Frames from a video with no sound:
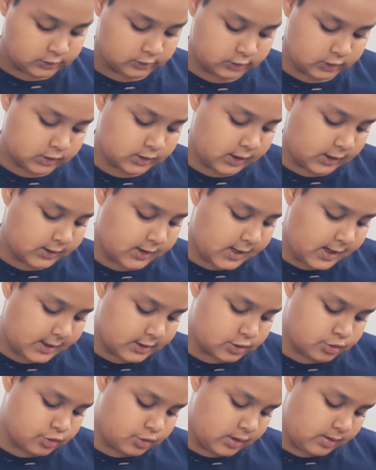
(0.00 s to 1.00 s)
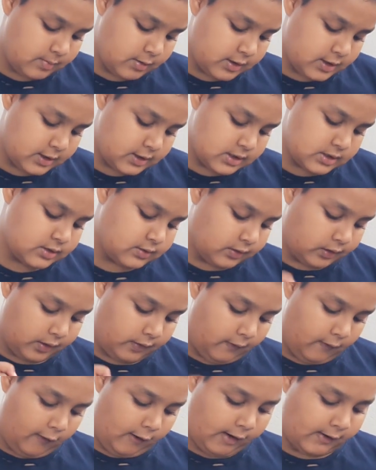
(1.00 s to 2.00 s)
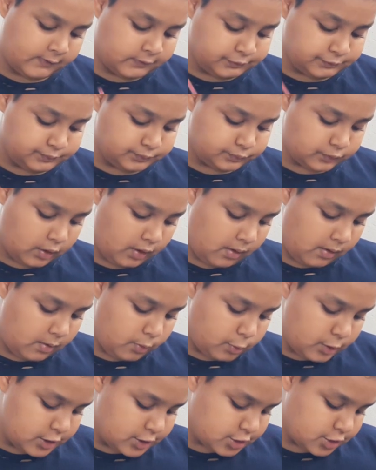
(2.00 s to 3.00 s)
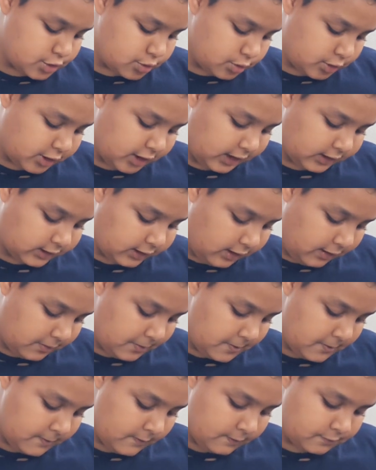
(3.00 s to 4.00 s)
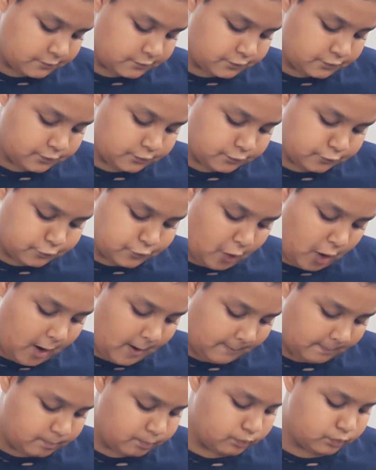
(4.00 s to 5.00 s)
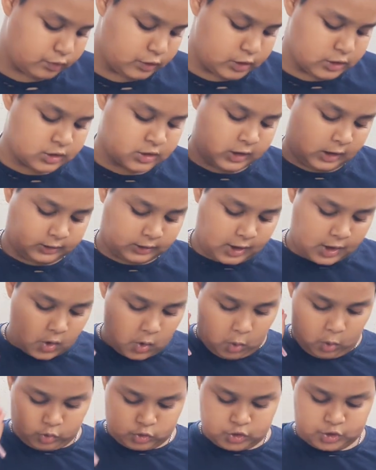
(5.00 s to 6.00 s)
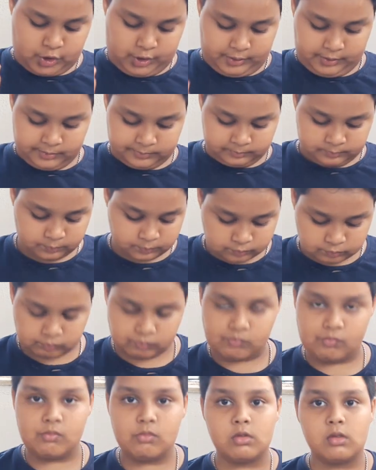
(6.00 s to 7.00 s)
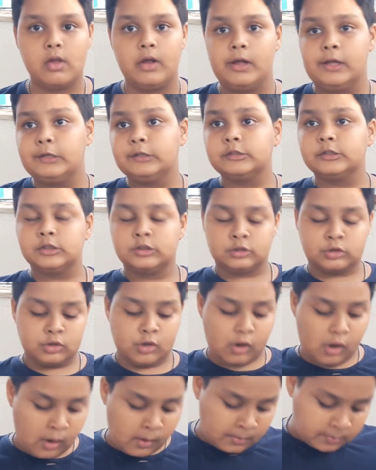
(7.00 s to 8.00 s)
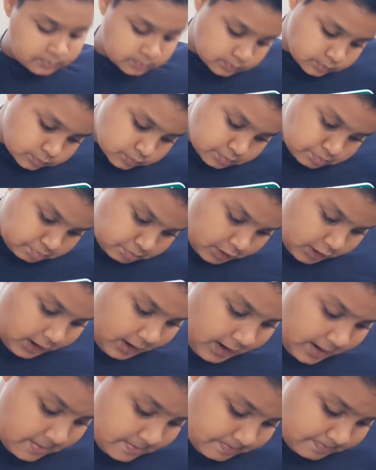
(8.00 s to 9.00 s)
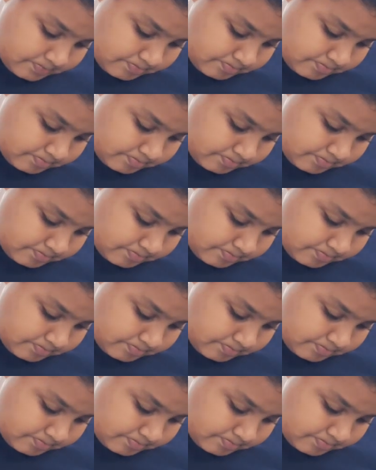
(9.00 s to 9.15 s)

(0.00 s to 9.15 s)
The southern extremities of which together form the Southern Ocean. So the